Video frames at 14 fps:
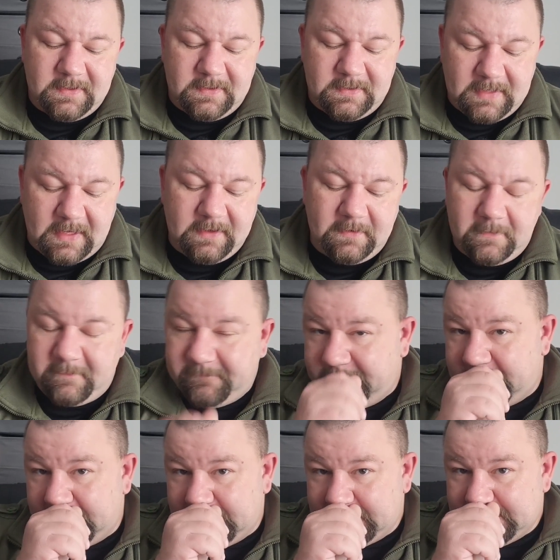None of
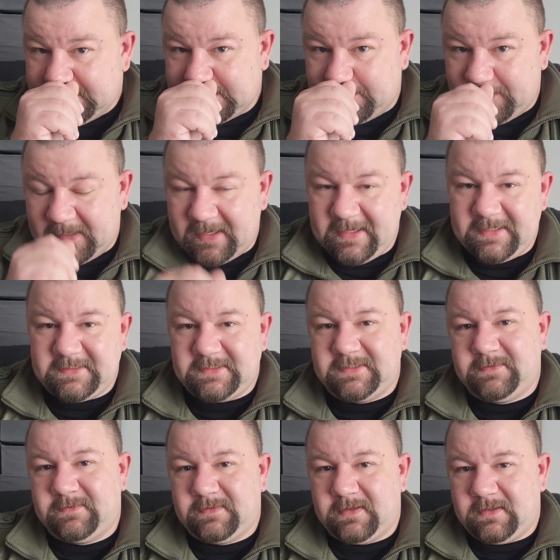the suppliers
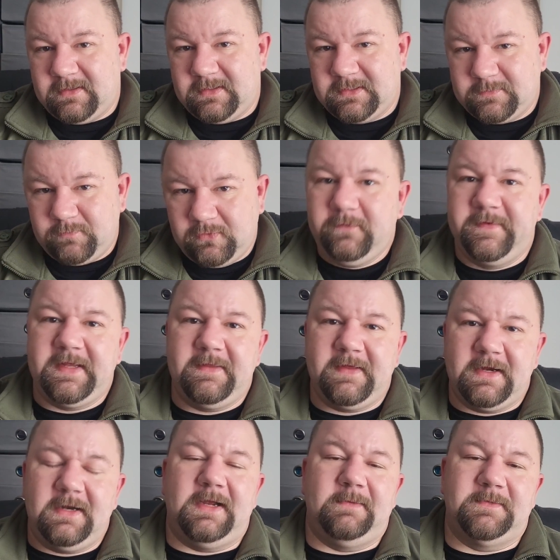is proving
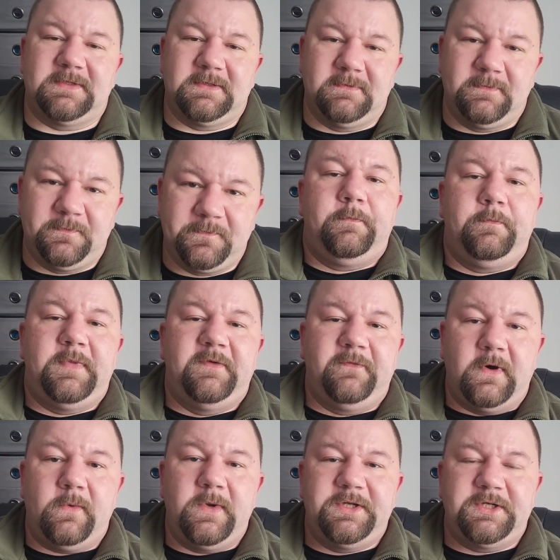their claims.
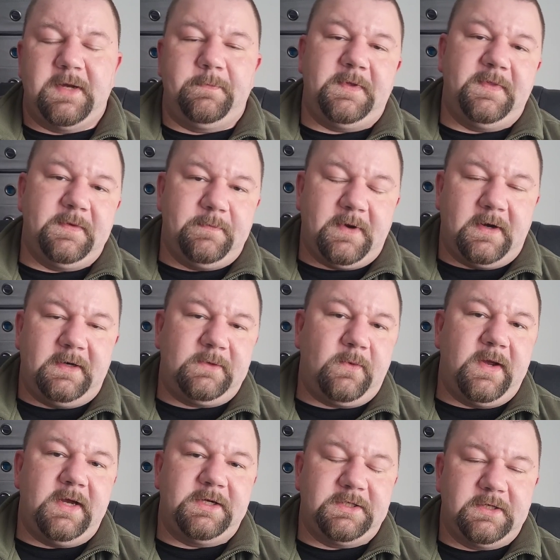Before we jump in the part
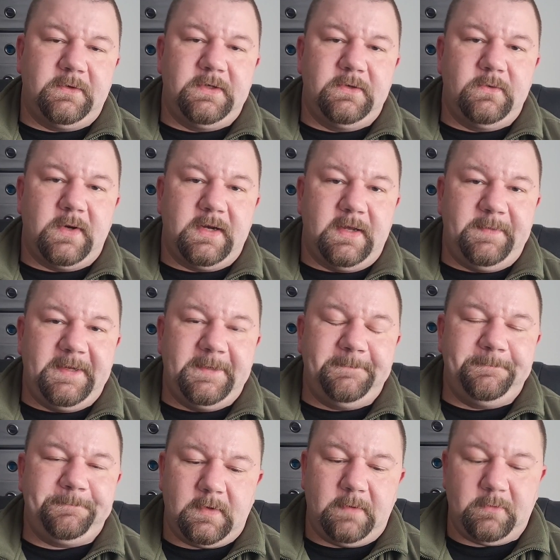where I show you what I mean,
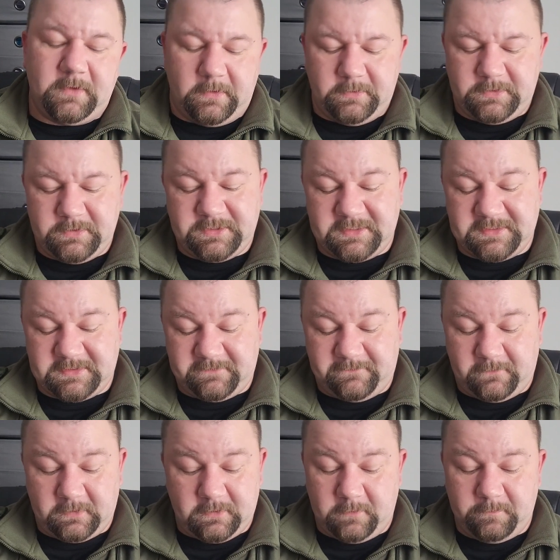I'm going to just
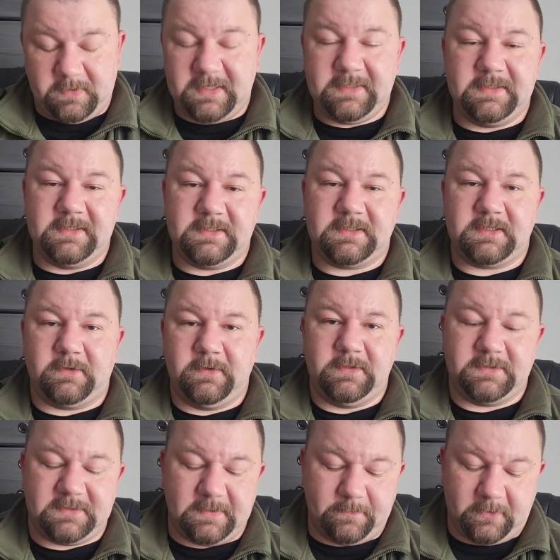for completeness show you
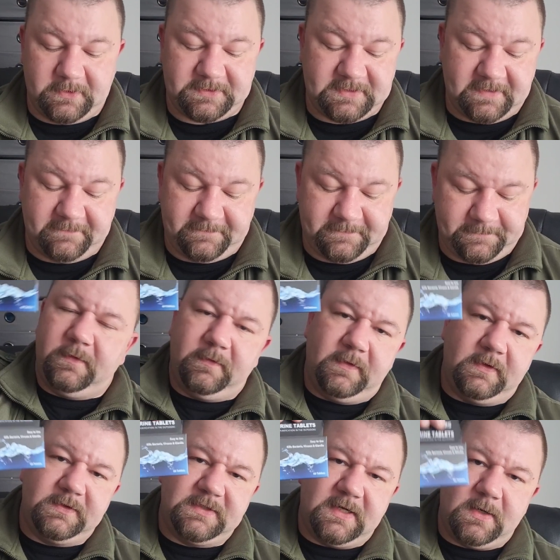some more stuff.
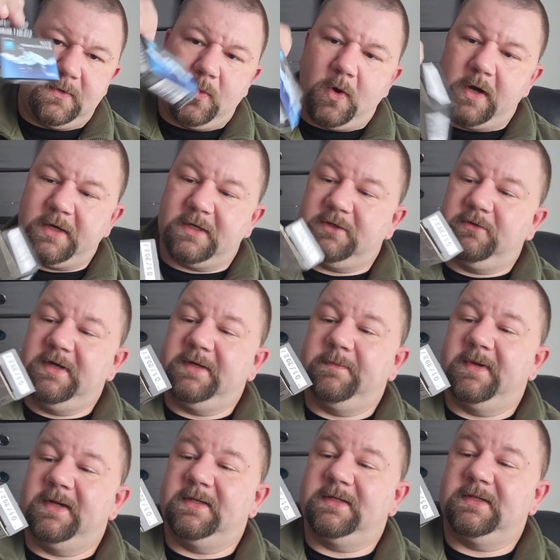Those are water
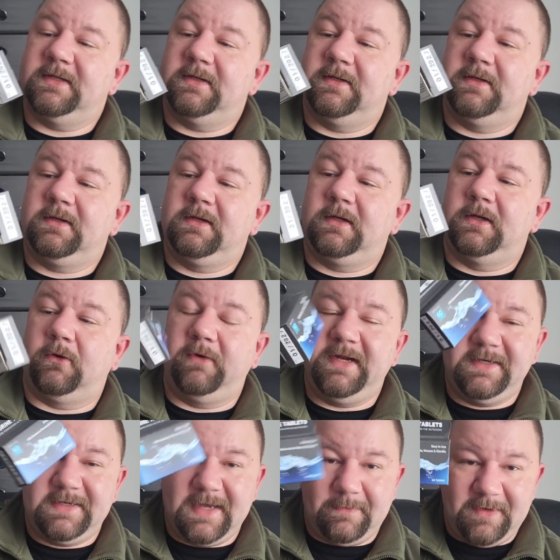treatment
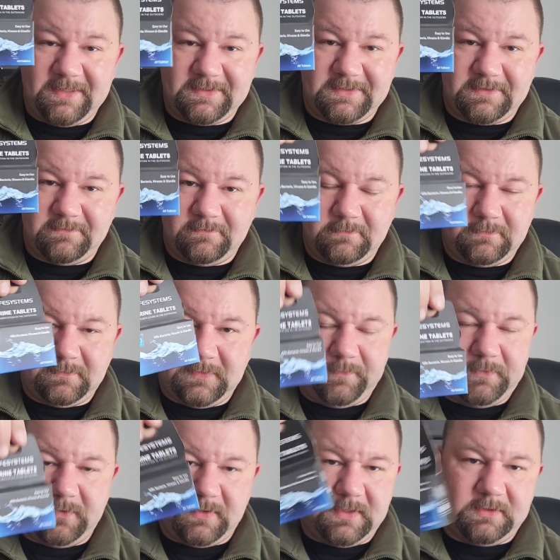chlorine tablets.
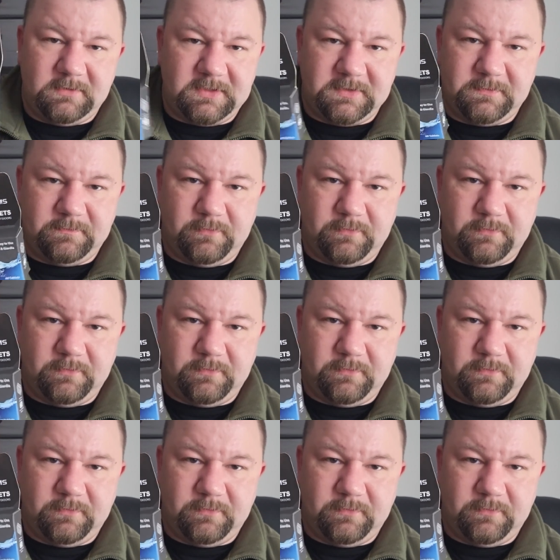You can just